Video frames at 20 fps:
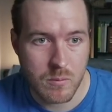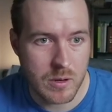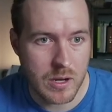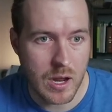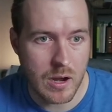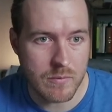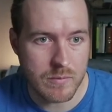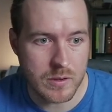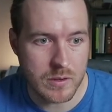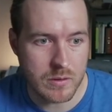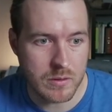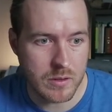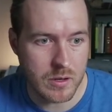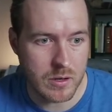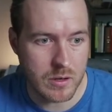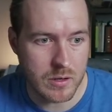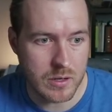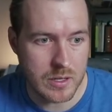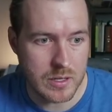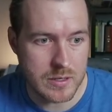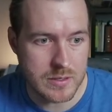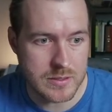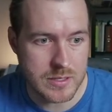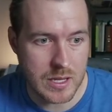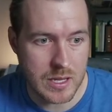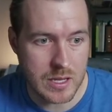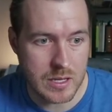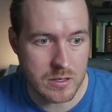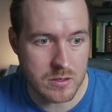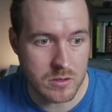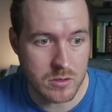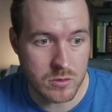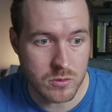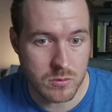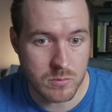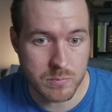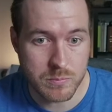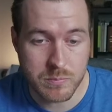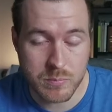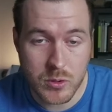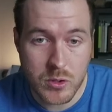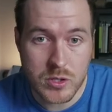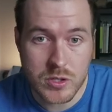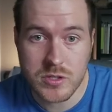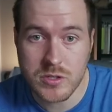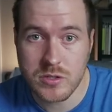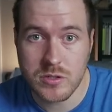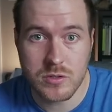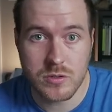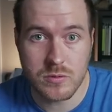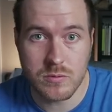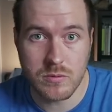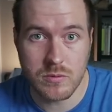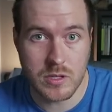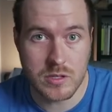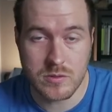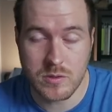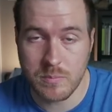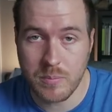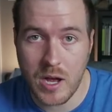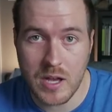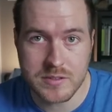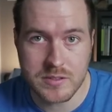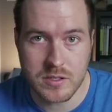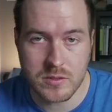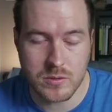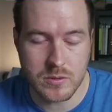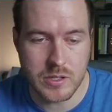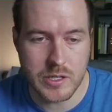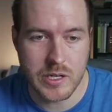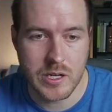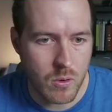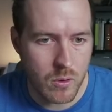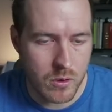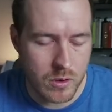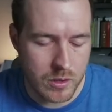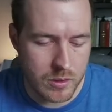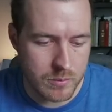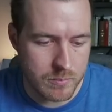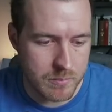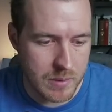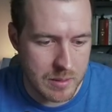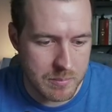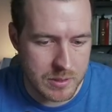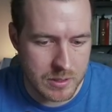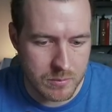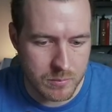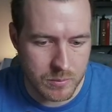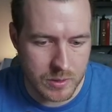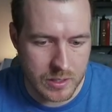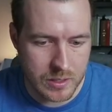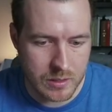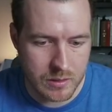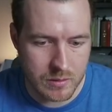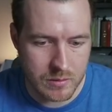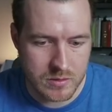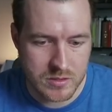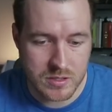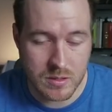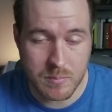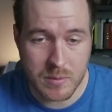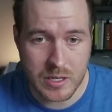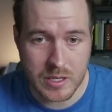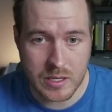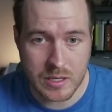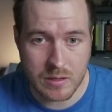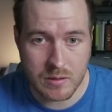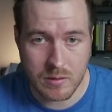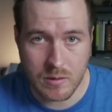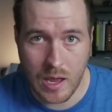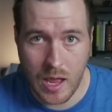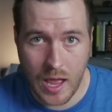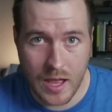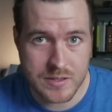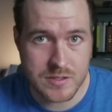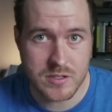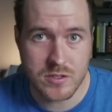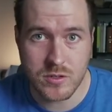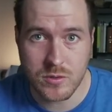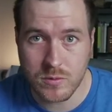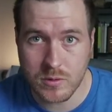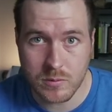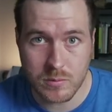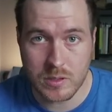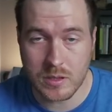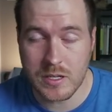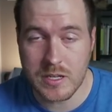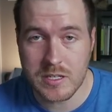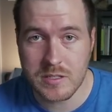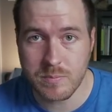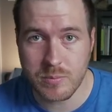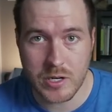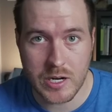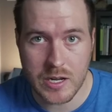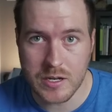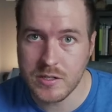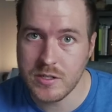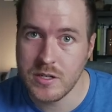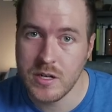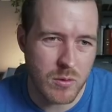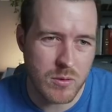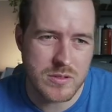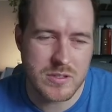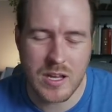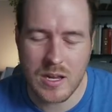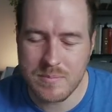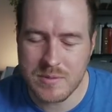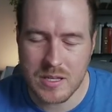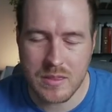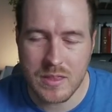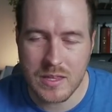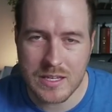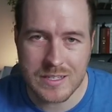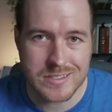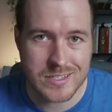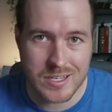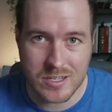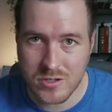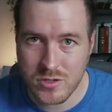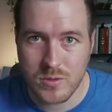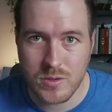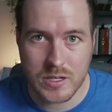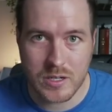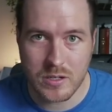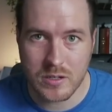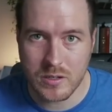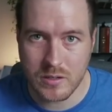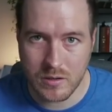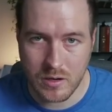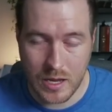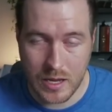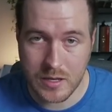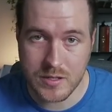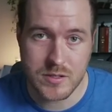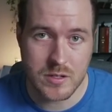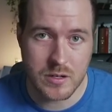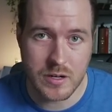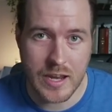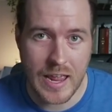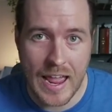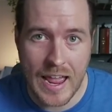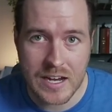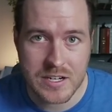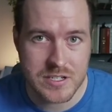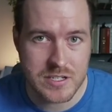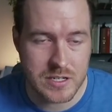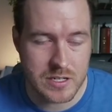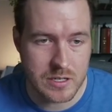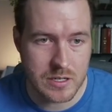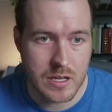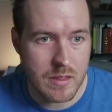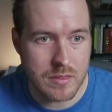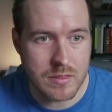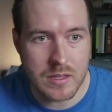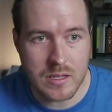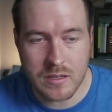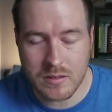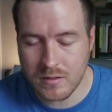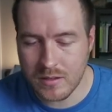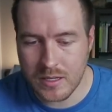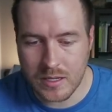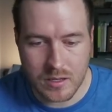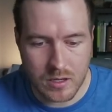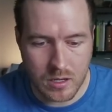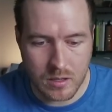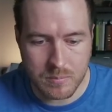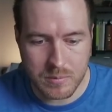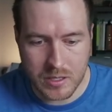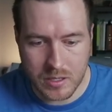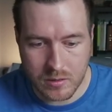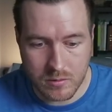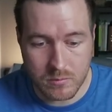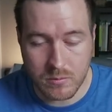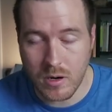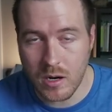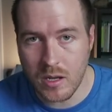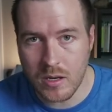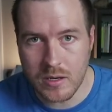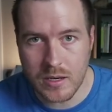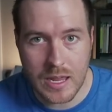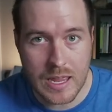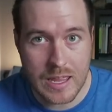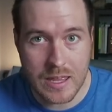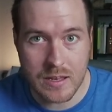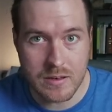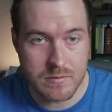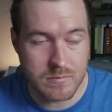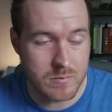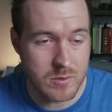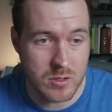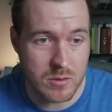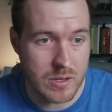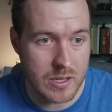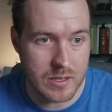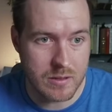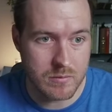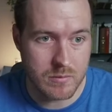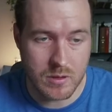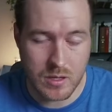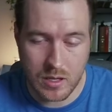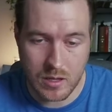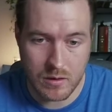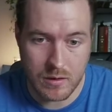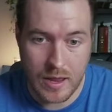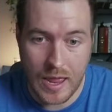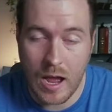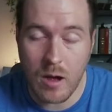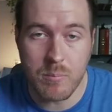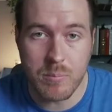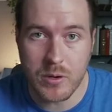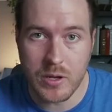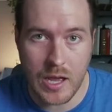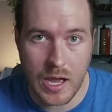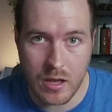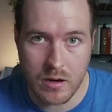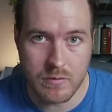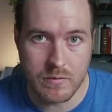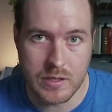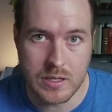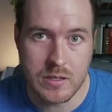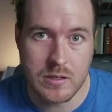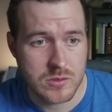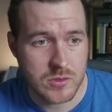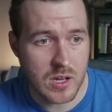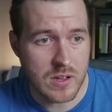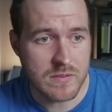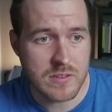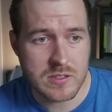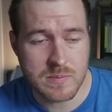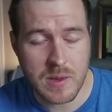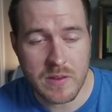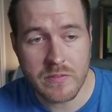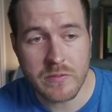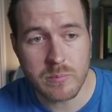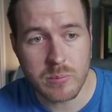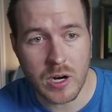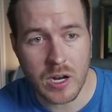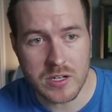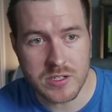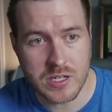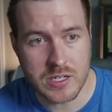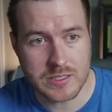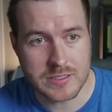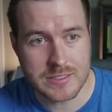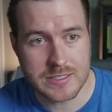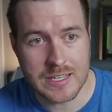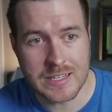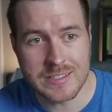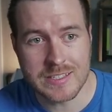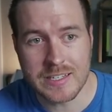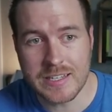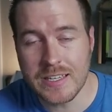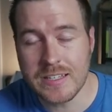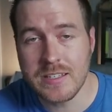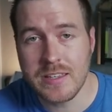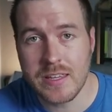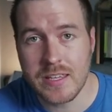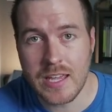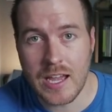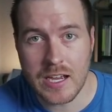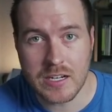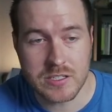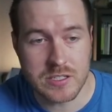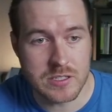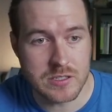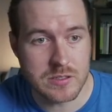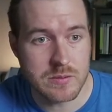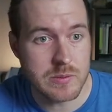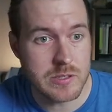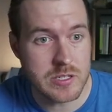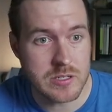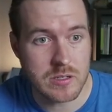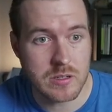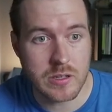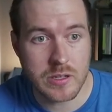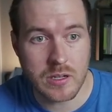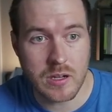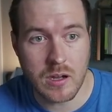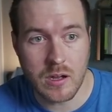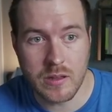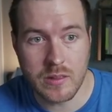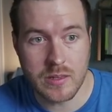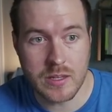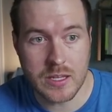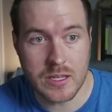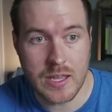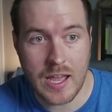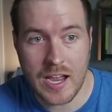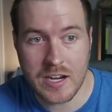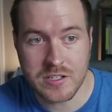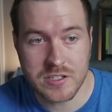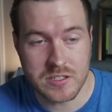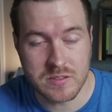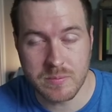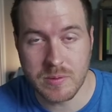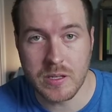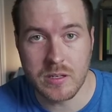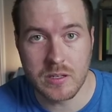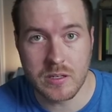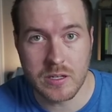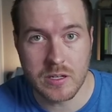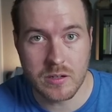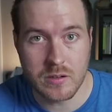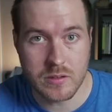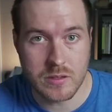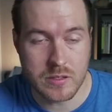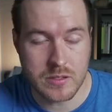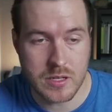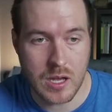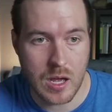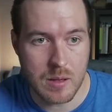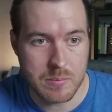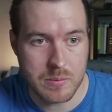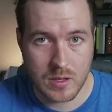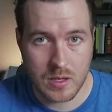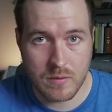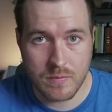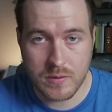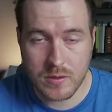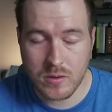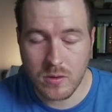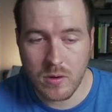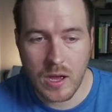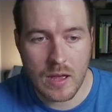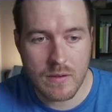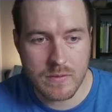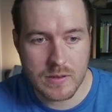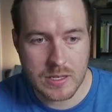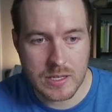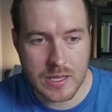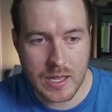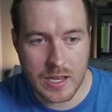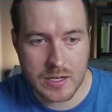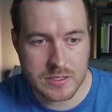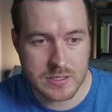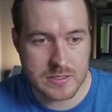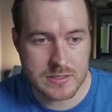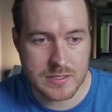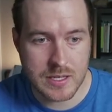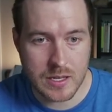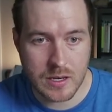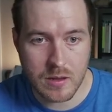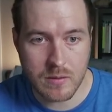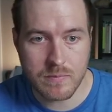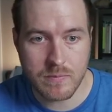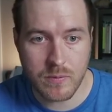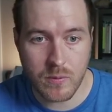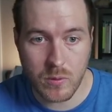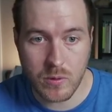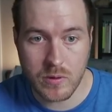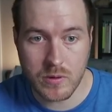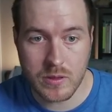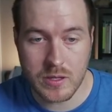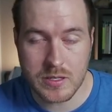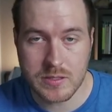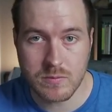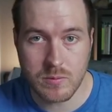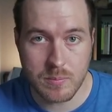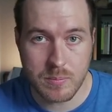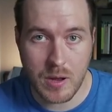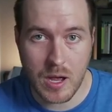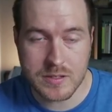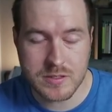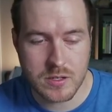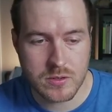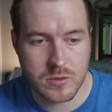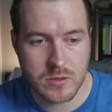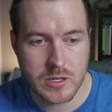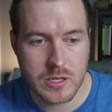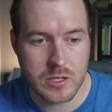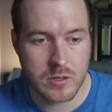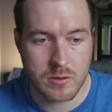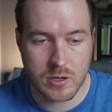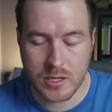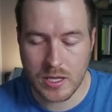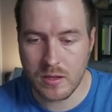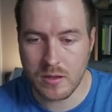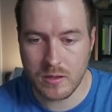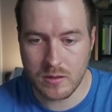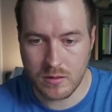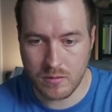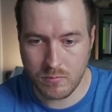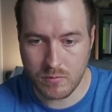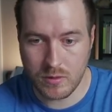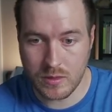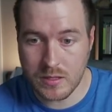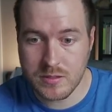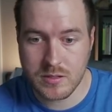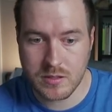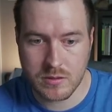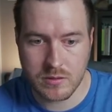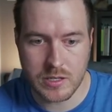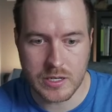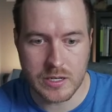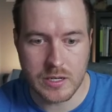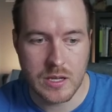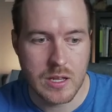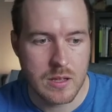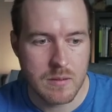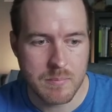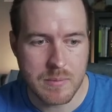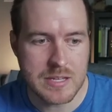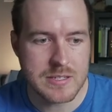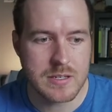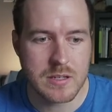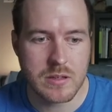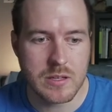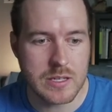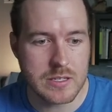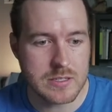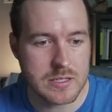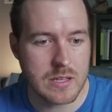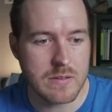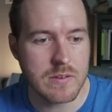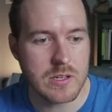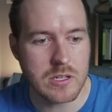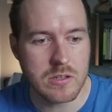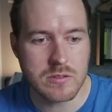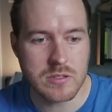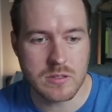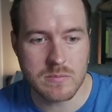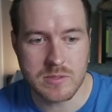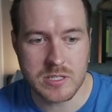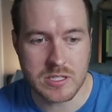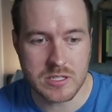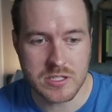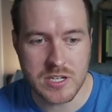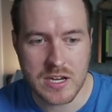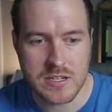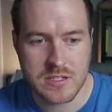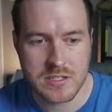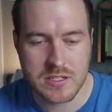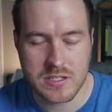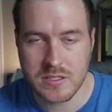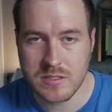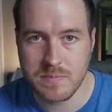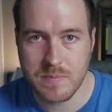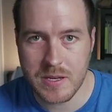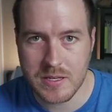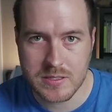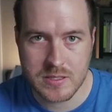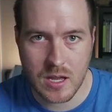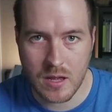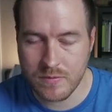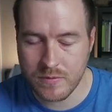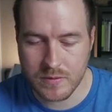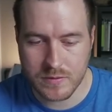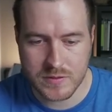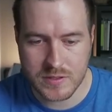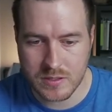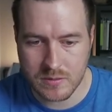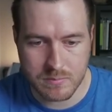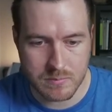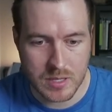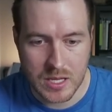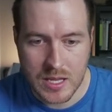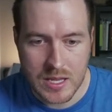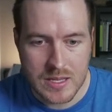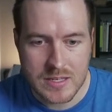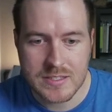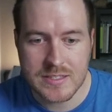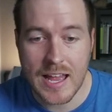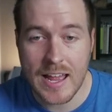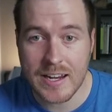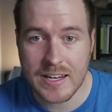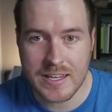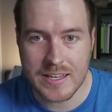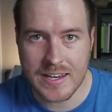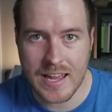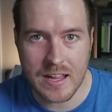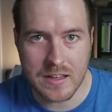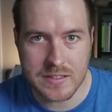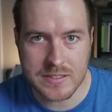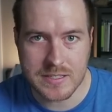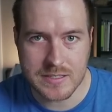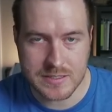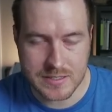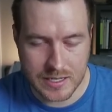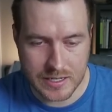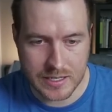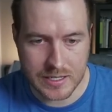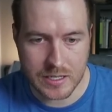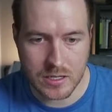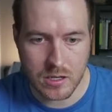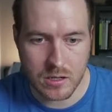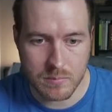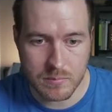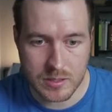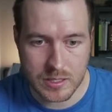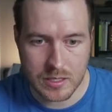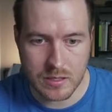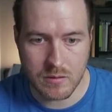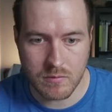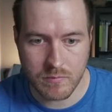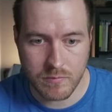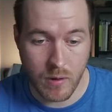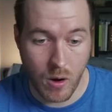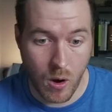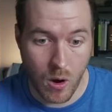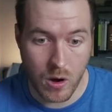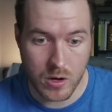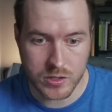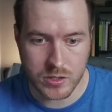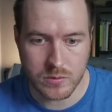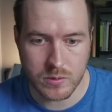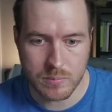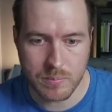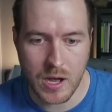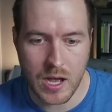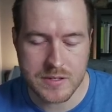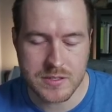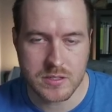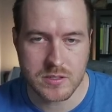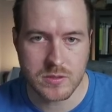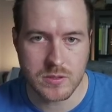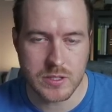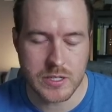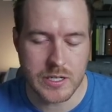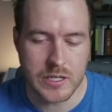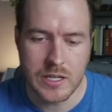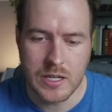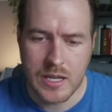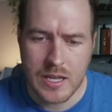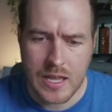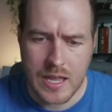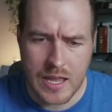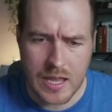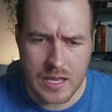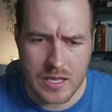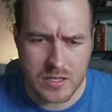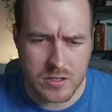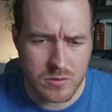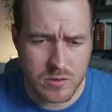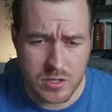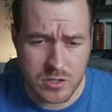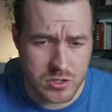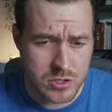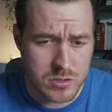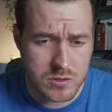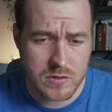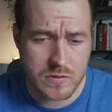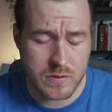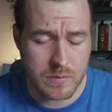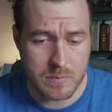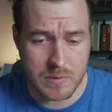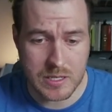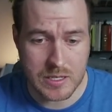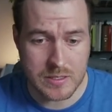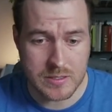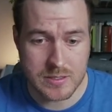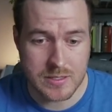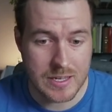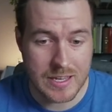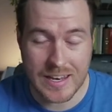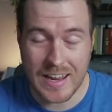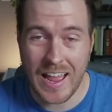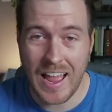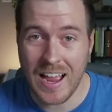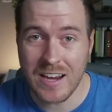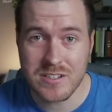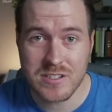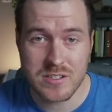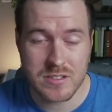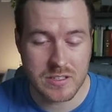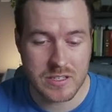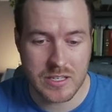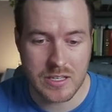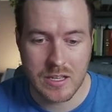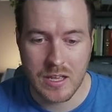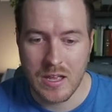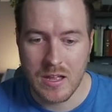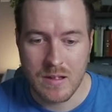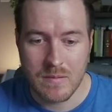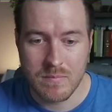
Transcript: whenever there is a new push to this repository, or maybe when somebody adds to a release branch. Those types of things can trigger a certain action that then GitHub can run and you get an output out of it. So I have this Maven project, and to get to the actions, we just click on the actions button here here at the top. If you don't have any actions set up for this repository, you'll get this screen. Basically, it's giving you some suggestions based off of some static analysis that GitHub did on your repository, and you can choose from these. And actually,